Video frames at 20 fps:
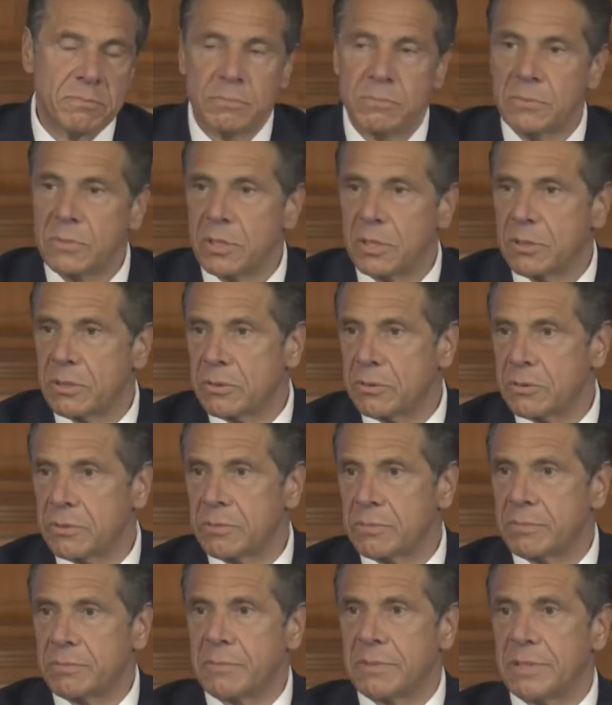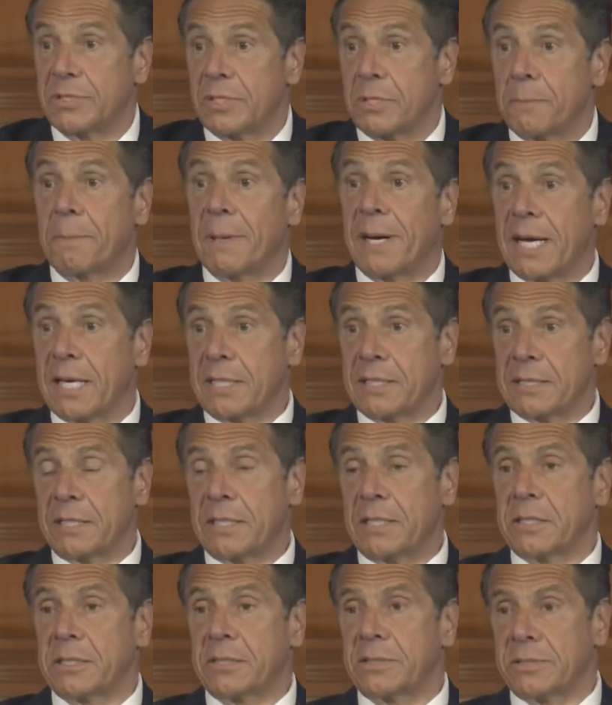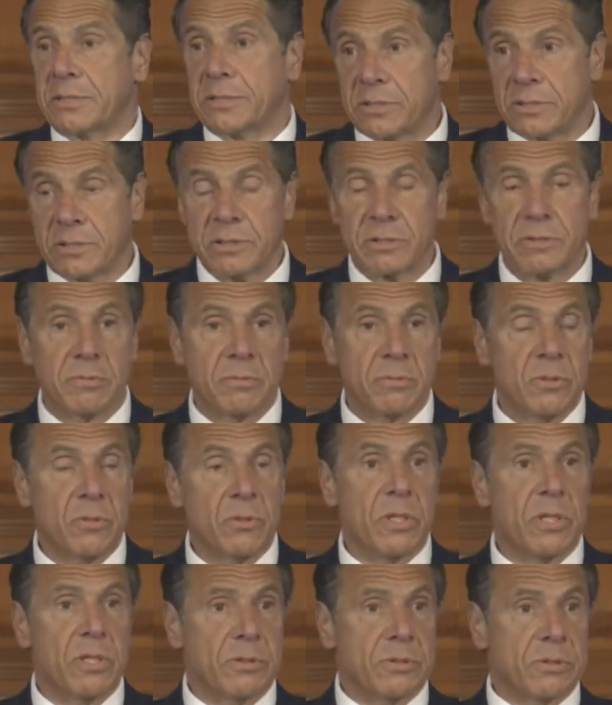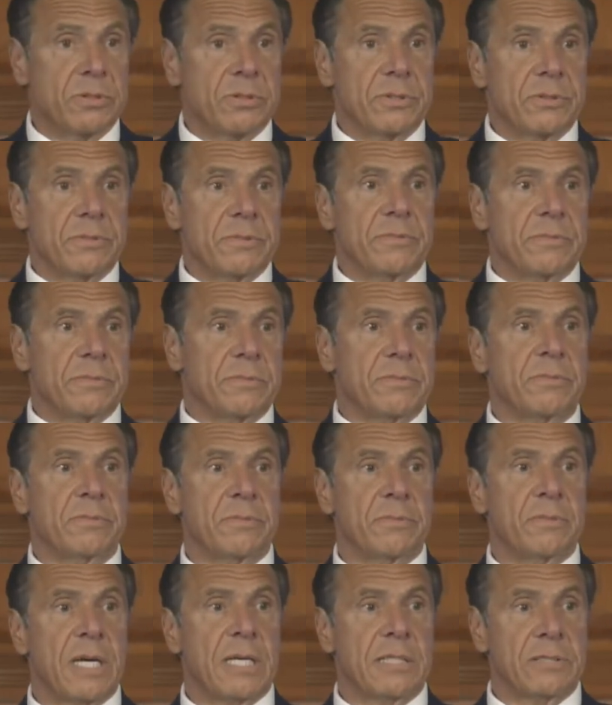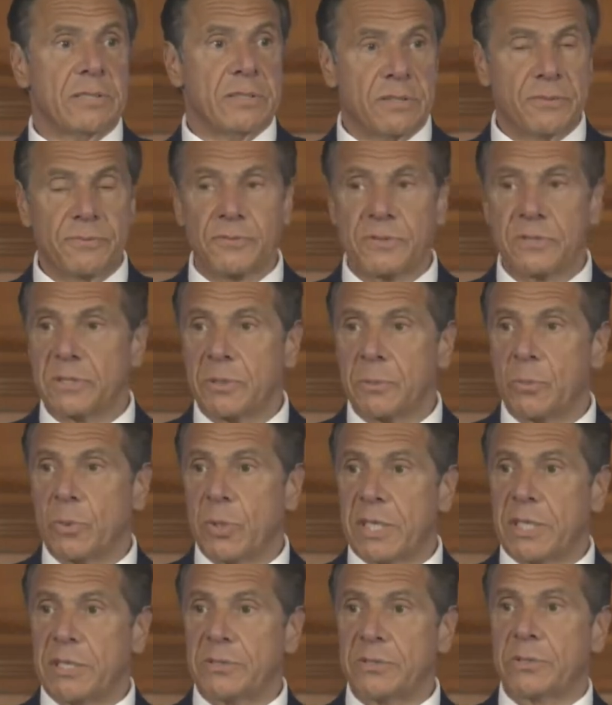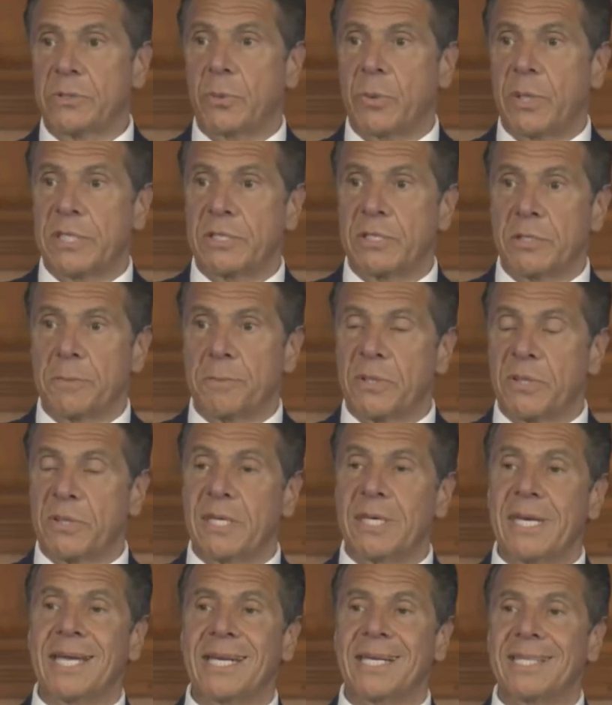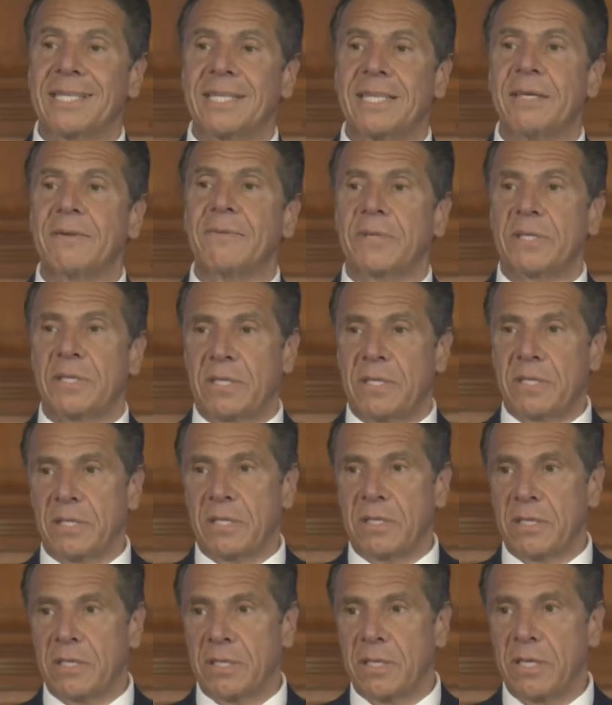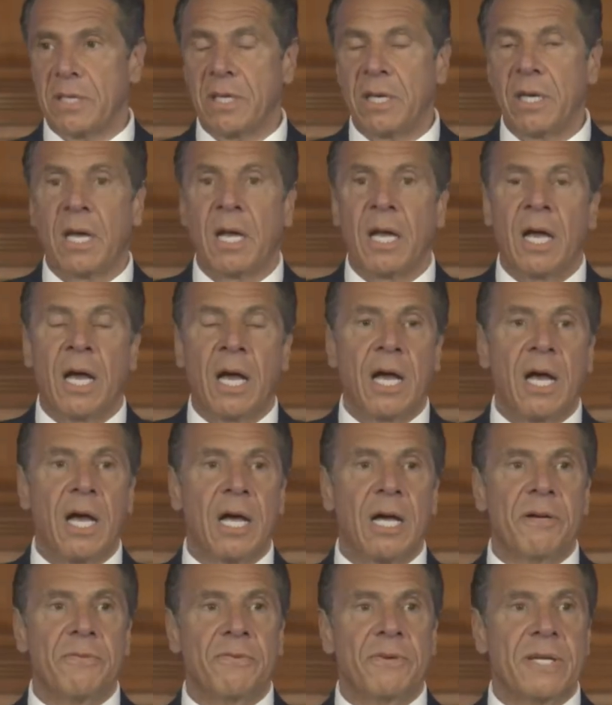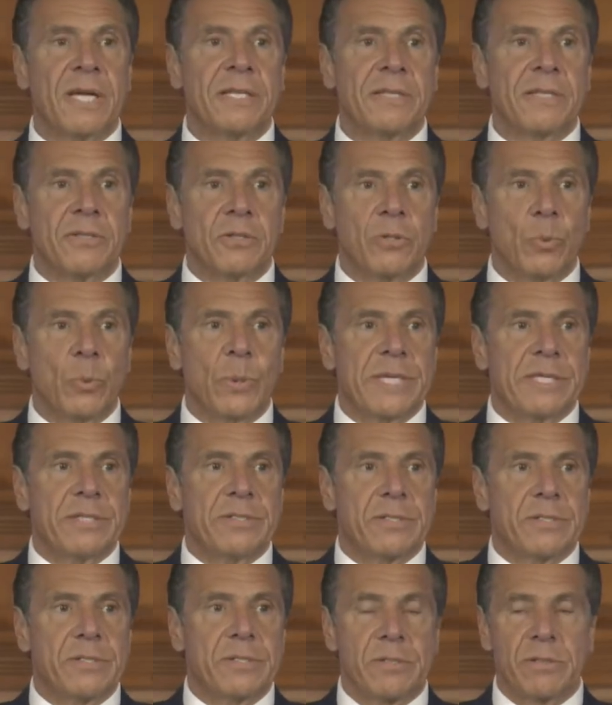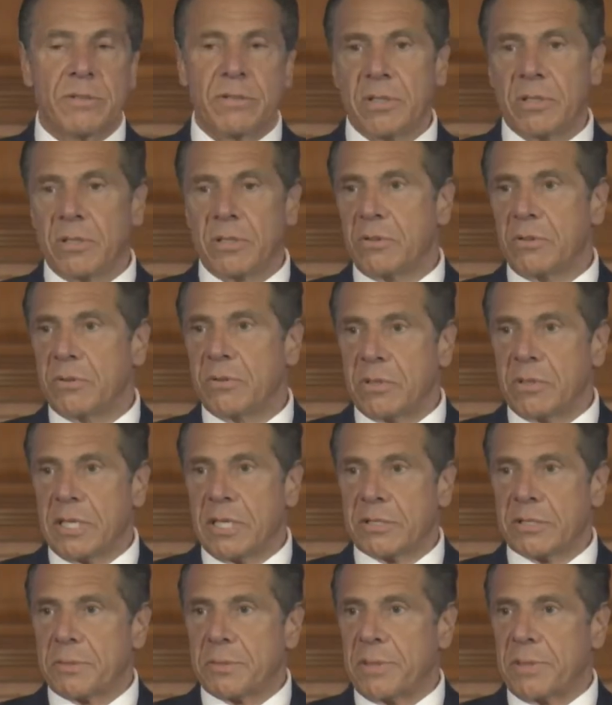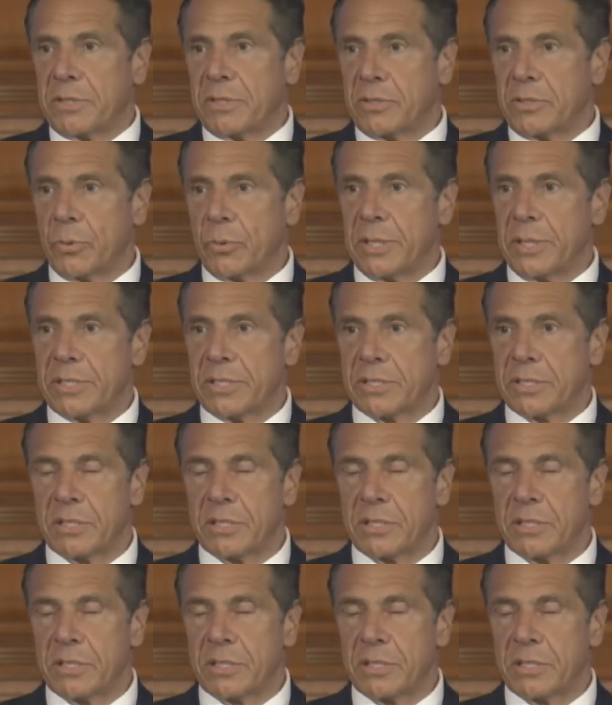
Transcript: You know, is it politics? Who knows? That's for someone else to answer. But the negativity Forget the tweets. You know, who cares about the tweets?